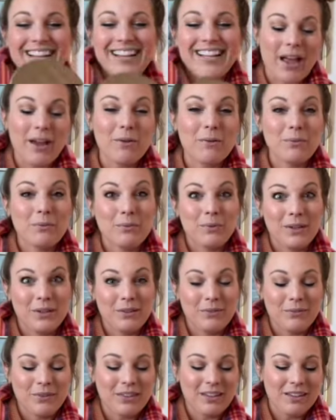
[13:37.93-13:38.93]
I
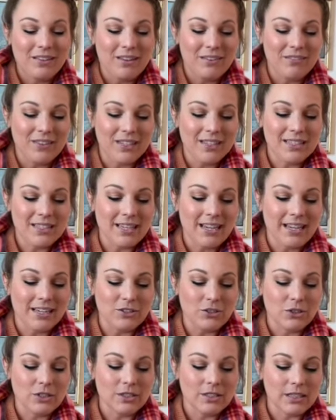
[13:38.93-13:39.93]
really love this
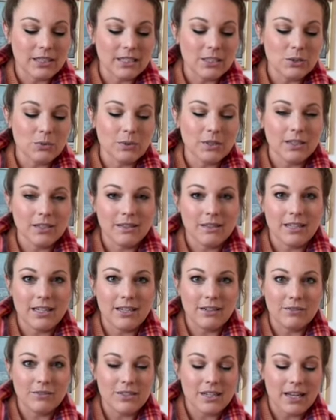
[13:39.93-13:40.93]
candle. This one and
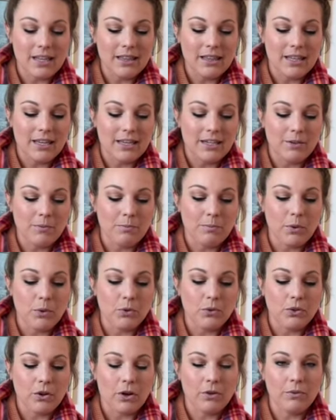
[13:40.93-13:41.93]
Leaves, I think
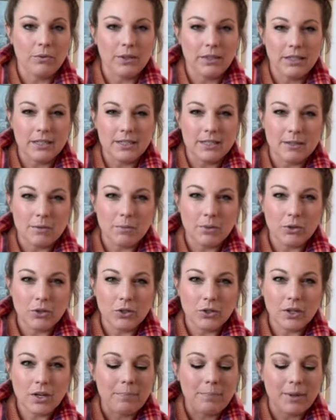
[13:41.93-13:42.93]
both are really
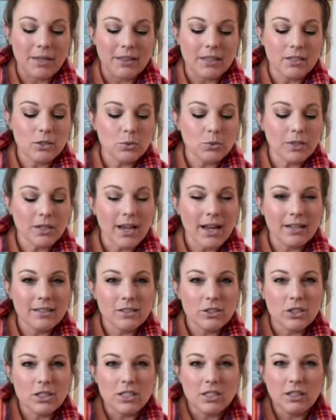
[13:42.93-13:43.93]
similar, but this one has
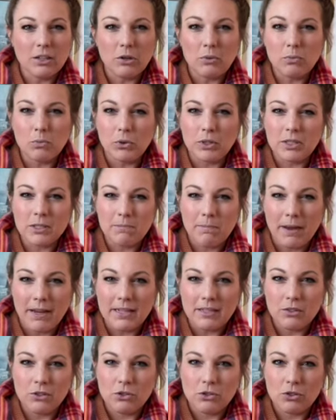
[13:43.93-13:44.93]
just a little more
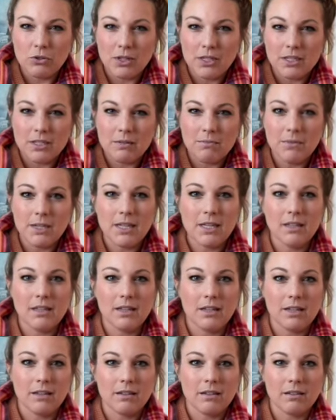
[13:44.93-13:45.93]
spice to it to me
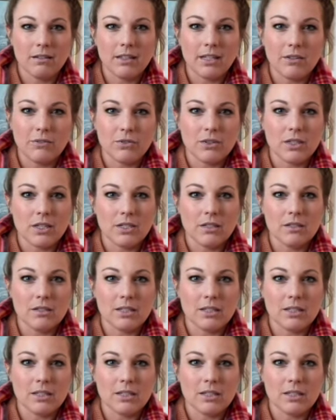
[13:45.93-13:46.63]
than Leaves does.